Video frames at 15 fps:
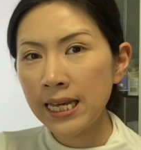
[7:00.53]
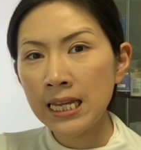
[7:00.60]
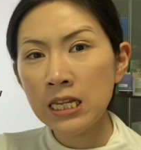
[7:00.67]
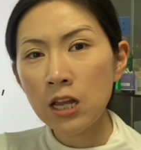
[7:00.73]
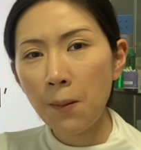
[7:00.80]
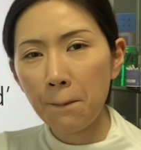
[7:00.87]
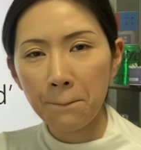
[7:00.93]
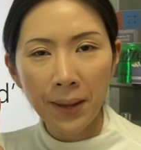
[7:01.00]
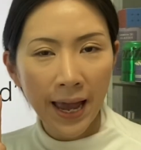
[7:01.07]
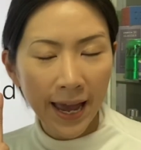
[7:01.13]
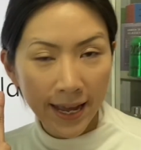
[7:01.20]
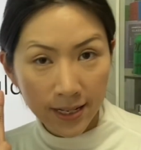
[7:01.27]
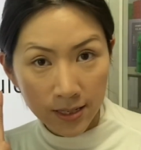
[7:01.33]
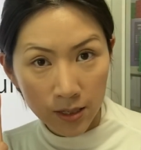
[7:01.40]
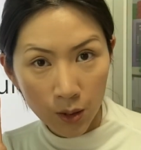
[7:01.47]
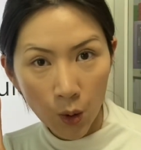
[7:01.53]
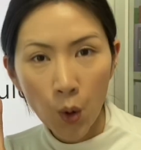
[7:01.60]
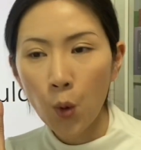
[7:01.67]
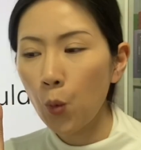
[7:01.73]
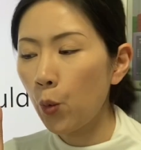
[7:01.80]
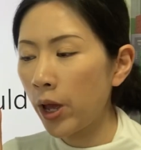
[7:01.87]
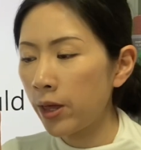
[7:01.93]
in the past
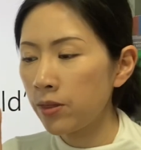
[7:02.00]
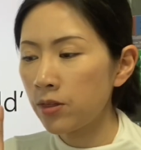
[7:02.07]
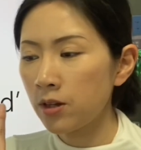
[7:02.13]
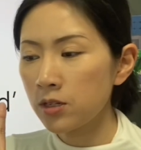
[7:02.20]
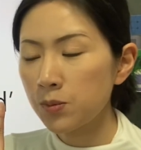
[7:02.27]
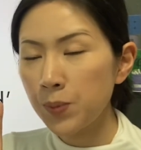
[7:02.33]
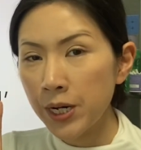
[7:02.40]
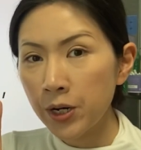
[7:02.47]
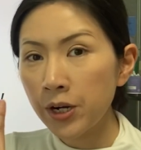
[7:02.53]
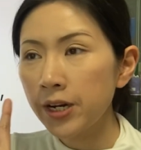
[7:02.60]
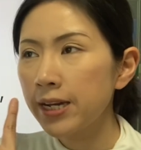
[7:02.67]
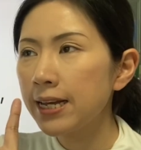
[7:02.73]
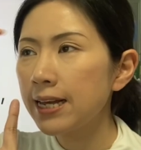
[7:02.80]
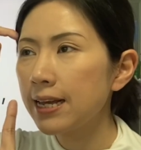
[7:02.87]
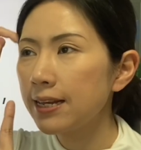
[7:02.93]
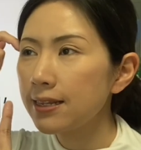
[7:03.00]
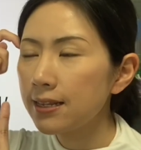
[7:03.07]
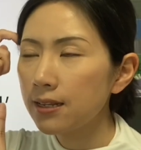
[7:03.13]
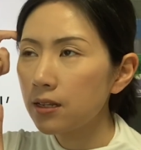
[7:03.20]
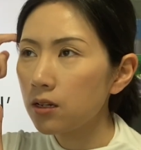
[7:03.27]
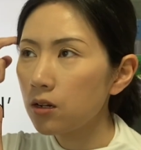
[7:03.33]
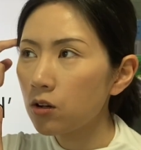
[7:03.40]
when the speaker
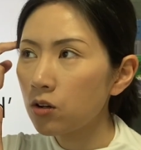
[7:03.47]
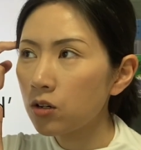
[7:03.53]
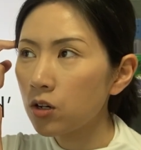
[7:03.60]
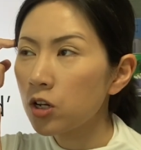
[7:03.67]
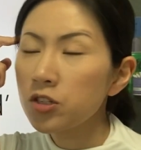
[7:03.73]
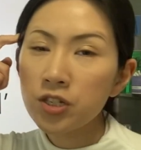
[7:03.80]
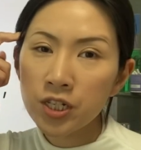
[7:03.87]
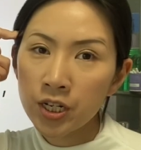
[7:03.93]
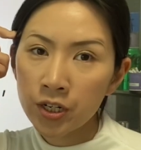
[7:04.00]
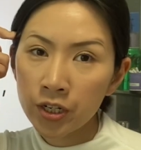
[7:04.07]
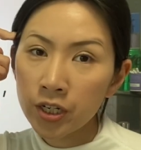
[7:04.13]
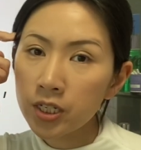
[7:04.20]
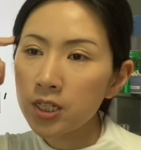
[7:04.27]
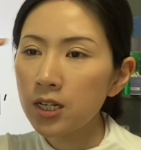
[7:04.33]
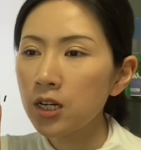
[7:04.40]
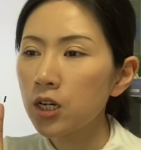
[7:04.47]
considered